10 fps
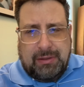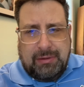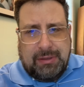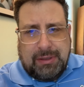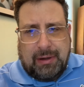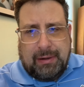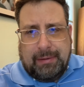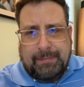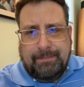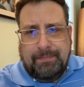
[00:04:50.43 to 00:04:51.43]
to his daughter,
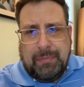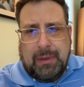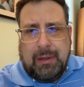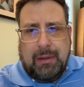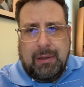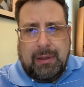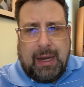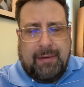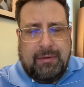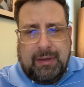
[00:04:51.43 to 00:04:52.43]
not
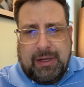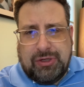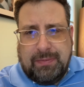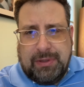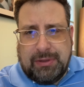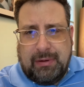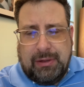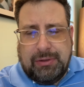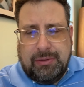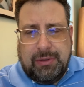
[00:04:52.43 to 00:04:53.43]
having a relationship with his
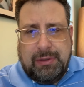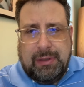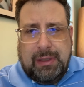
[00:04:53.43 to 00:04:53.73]
grandchildren.